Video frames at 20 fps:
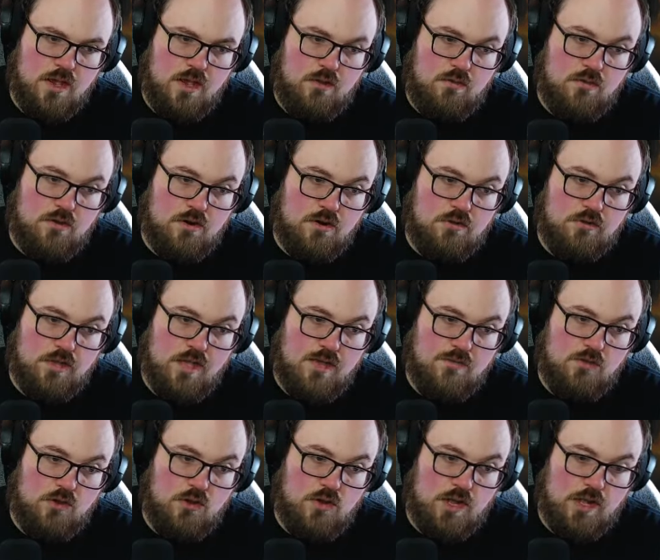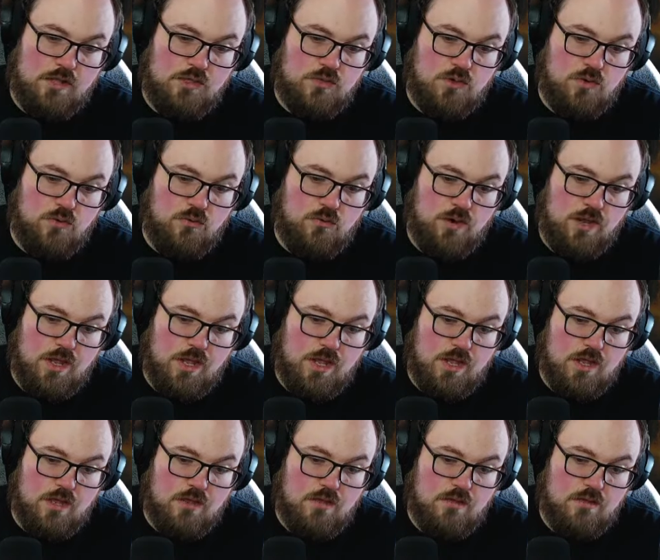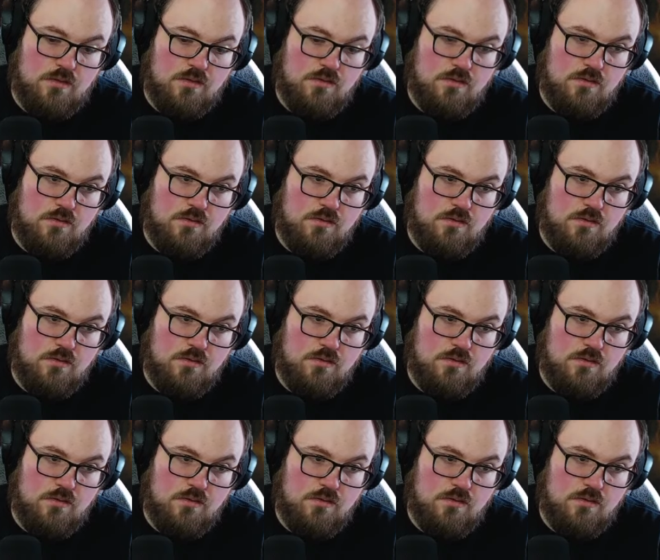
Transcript: I don't currently have a good answer to Ring.